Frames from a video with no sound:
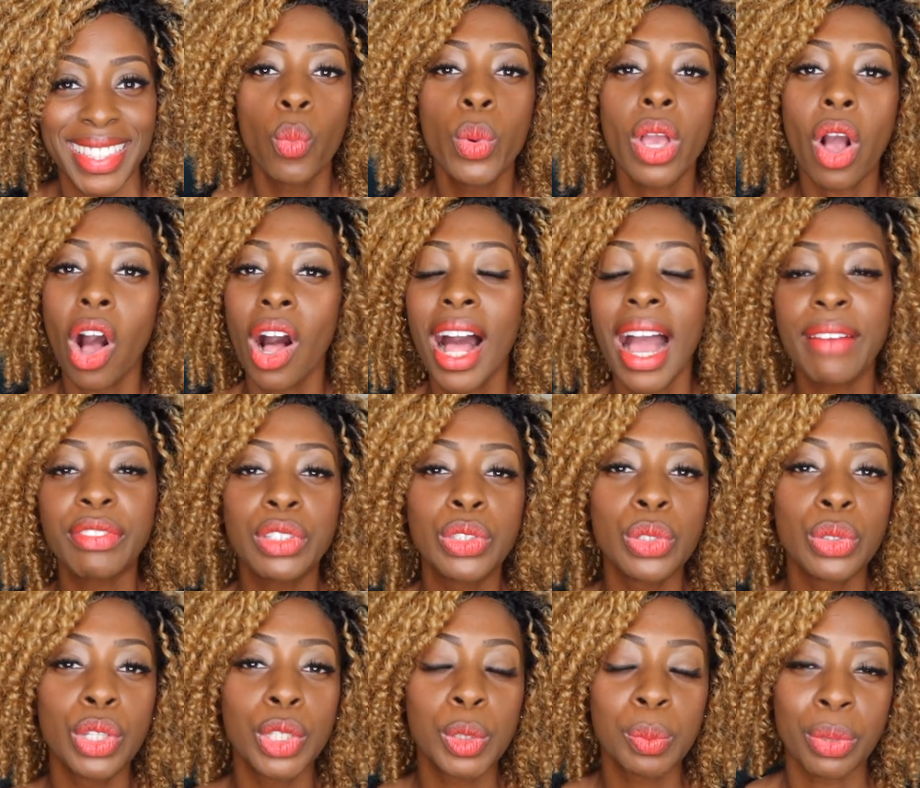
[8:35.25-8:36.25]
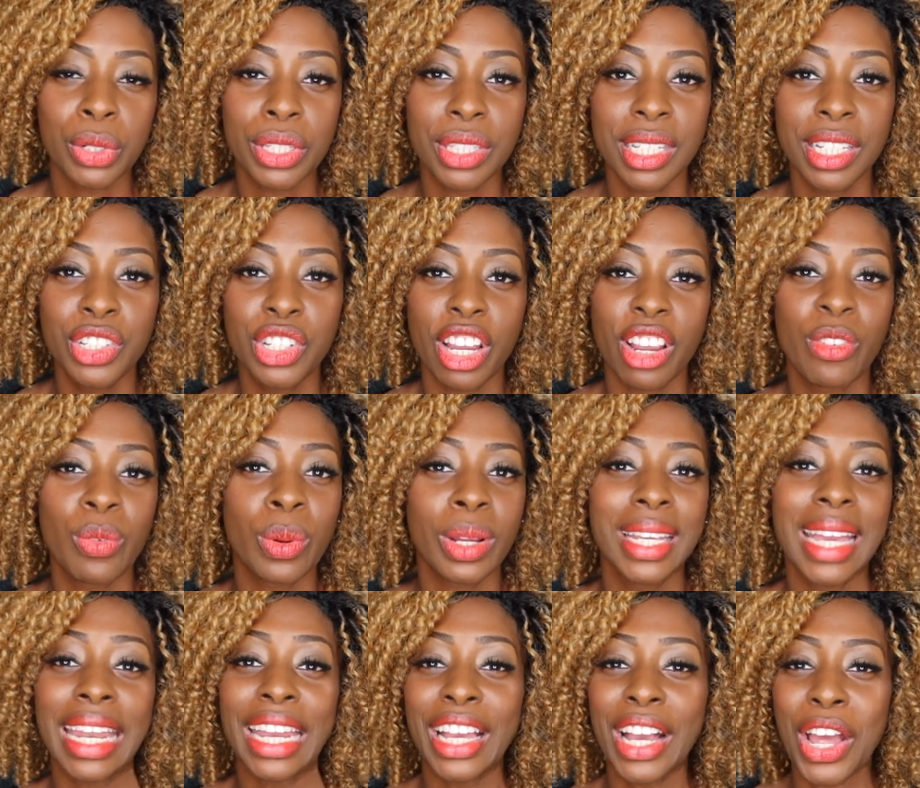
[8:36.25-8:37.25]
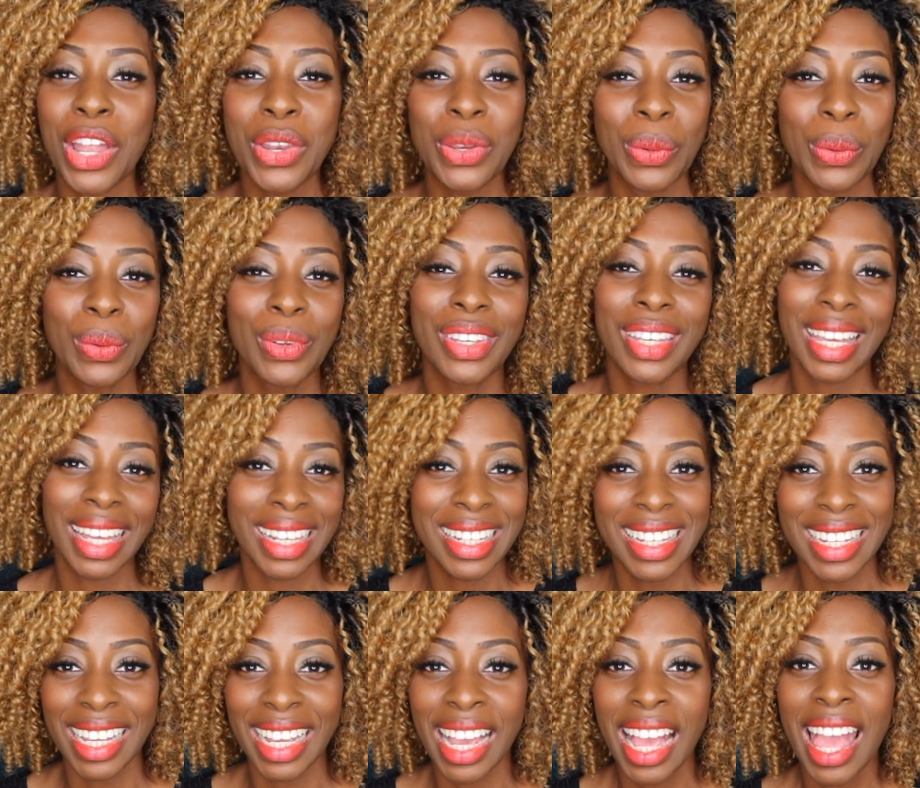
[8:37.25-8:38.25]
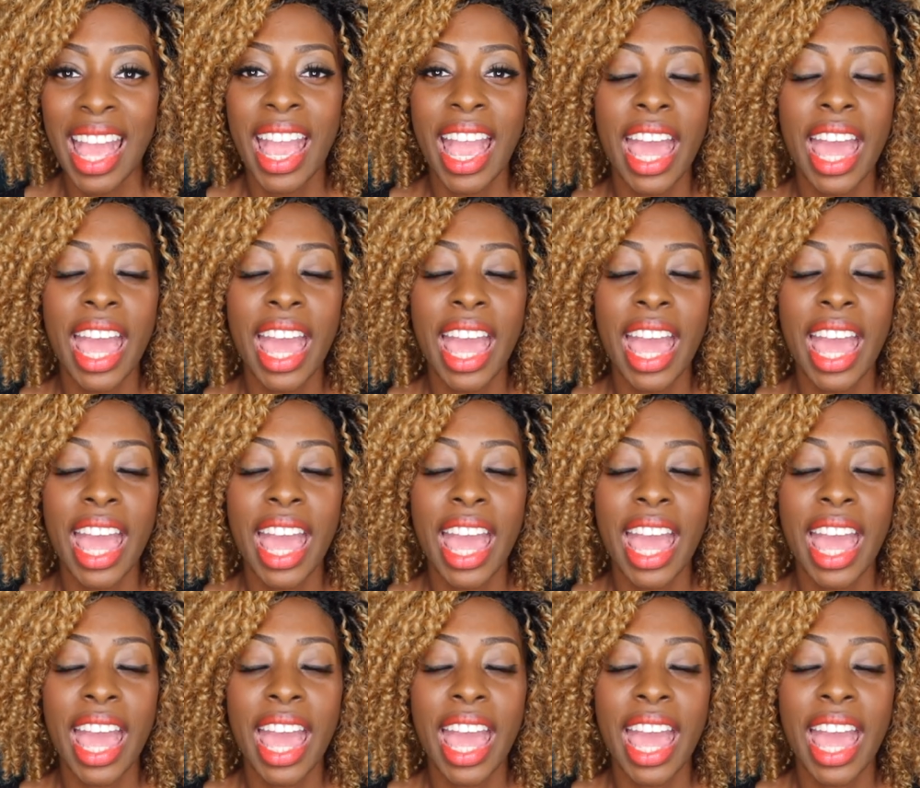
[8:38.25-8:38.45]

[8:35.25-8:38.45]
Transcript: We all have to do this procedure if we're getting a new kidney.